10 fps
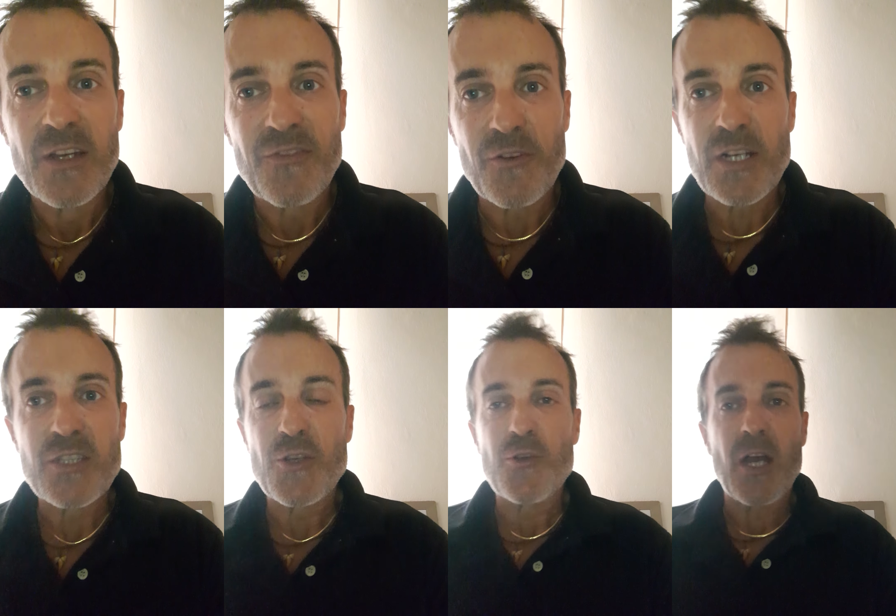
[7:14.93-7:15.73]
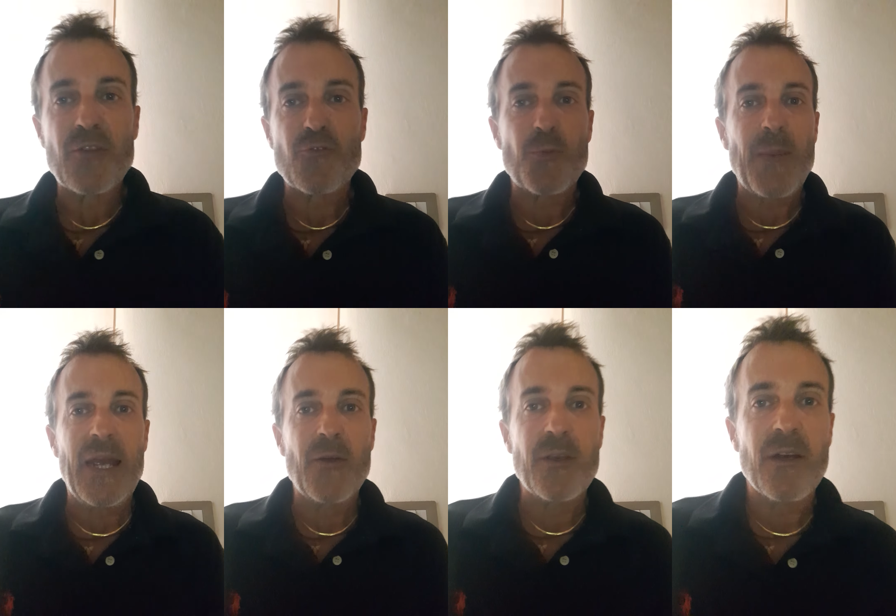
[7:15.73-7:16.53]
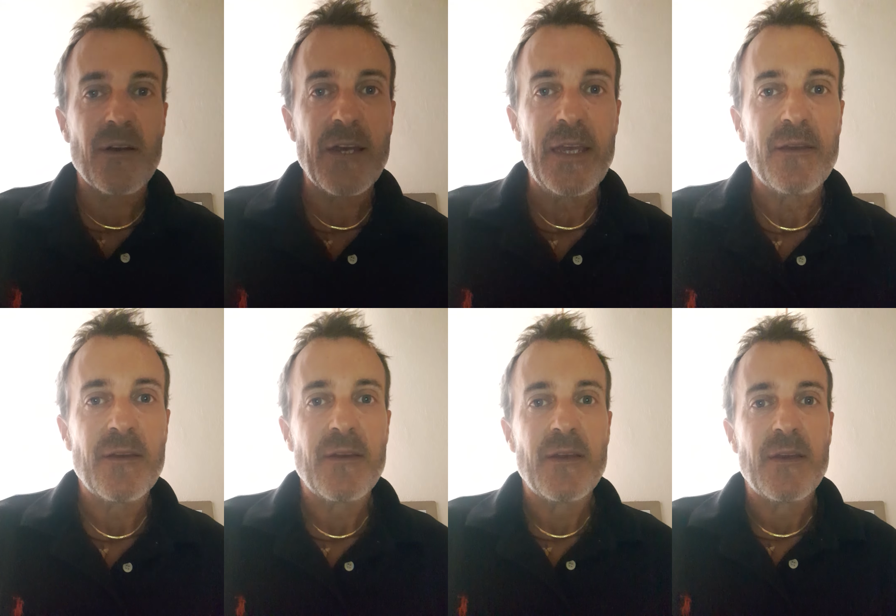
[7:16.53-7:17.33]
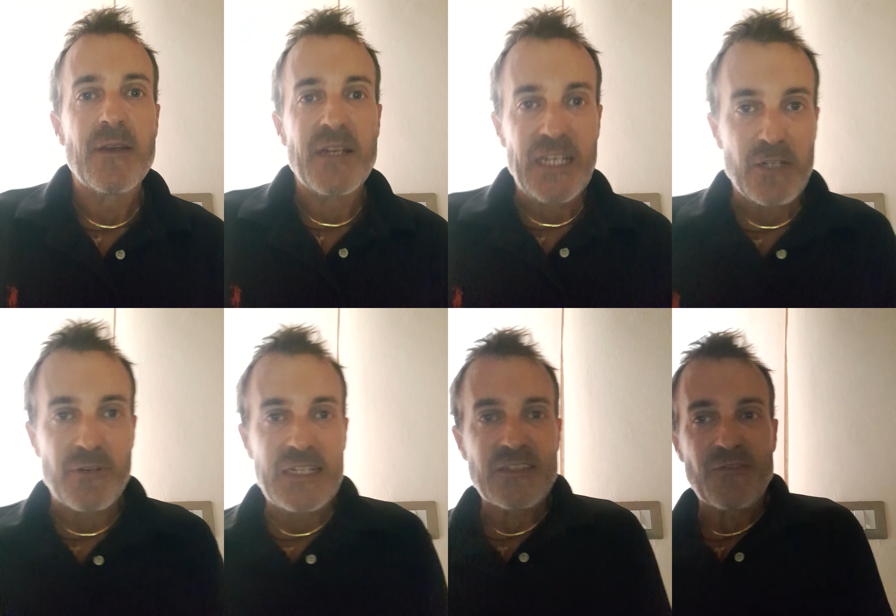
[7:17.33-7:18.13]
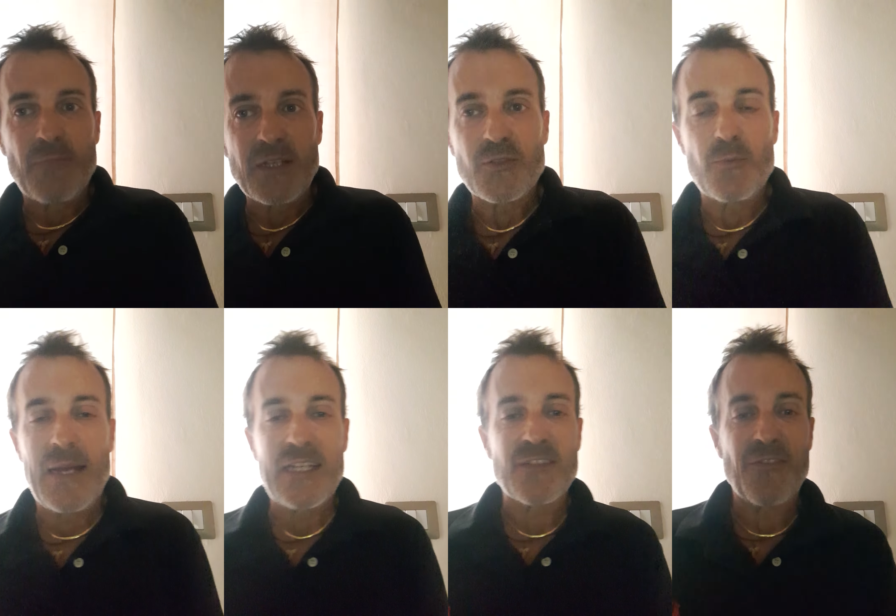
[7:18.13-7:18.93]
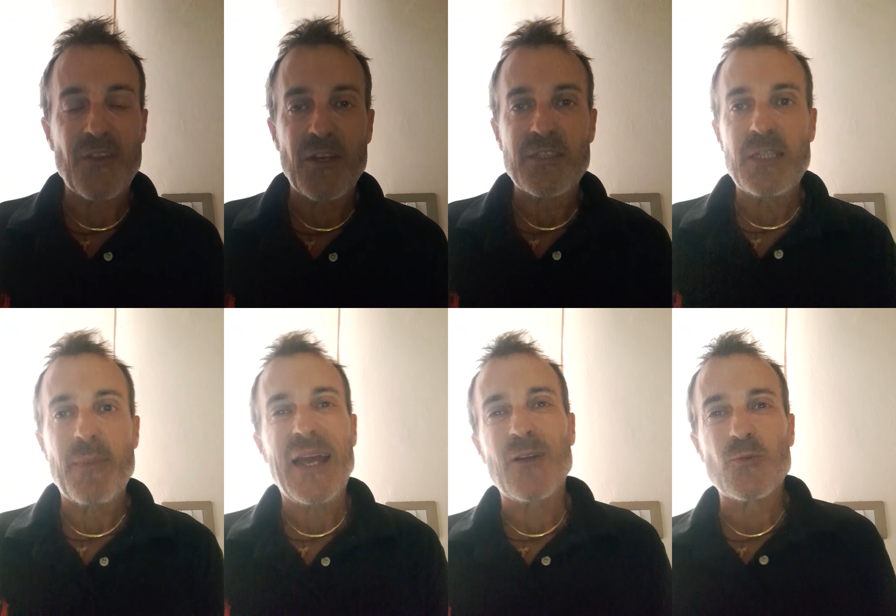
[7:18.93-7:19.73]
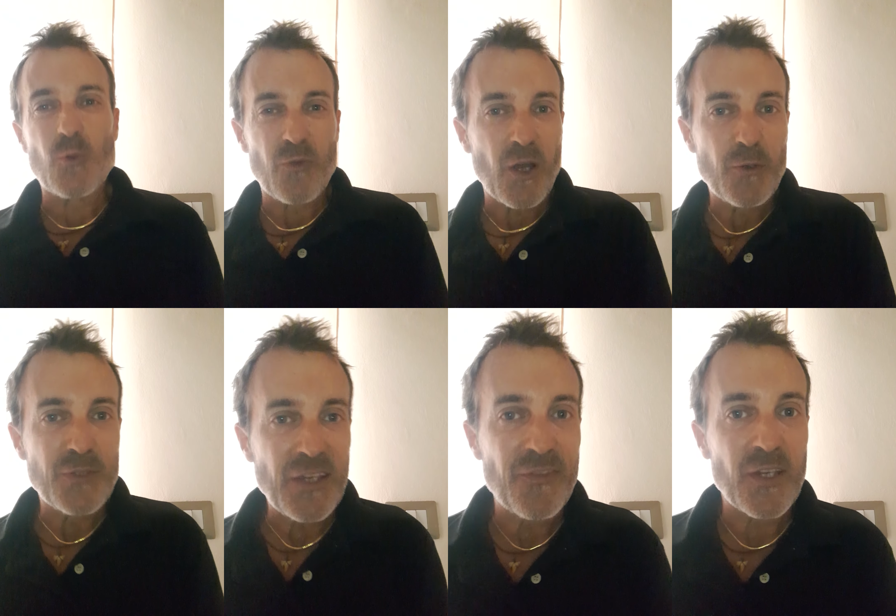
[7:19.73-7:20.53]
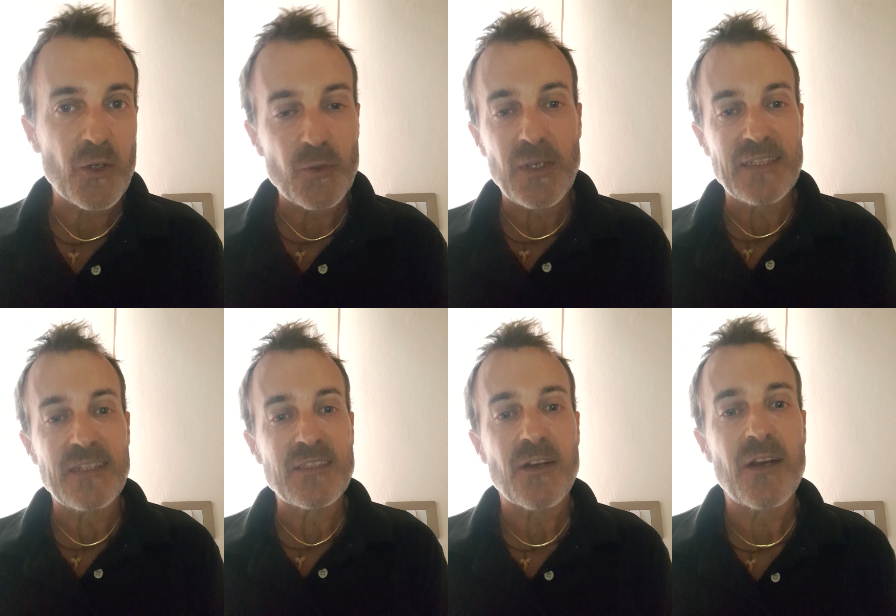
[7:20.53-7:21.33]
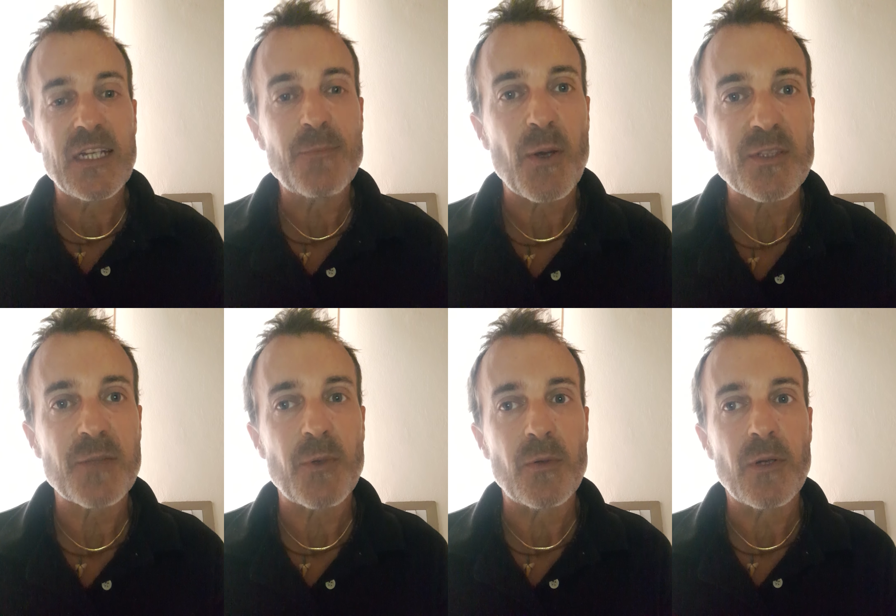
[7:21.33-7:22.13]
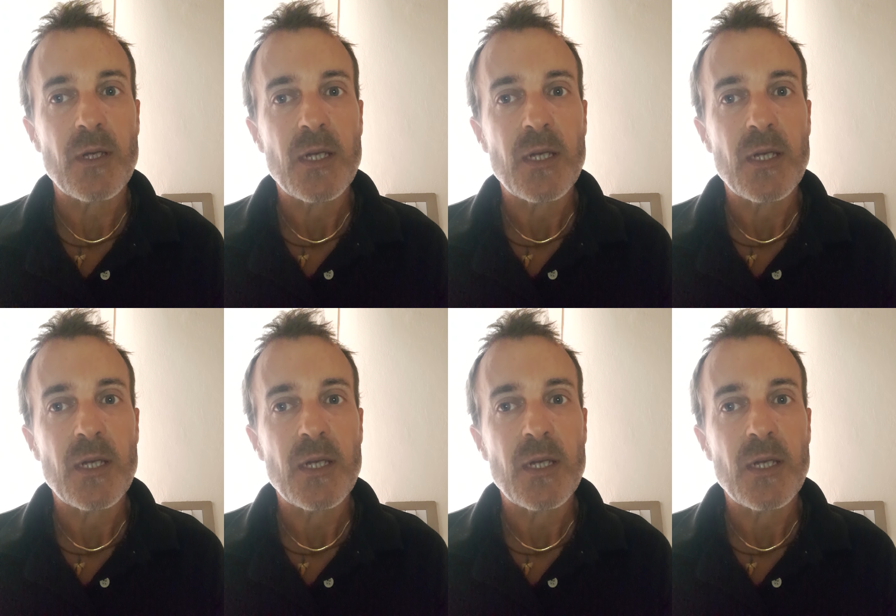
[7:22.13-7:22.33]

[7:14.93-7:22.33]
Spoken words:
For a 200 pound guy, an increase of muscle mass of 30 pound, although difficult, is entirely possible.